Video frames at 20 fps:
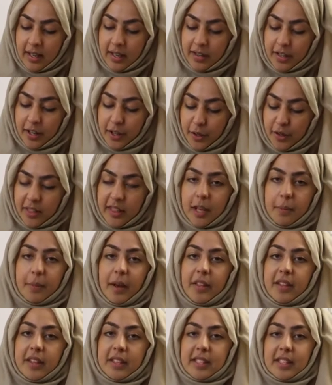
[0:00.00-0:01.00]
The good thing
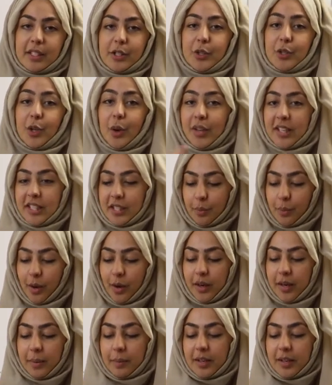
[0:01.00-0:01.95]
about this is you don't need to worry,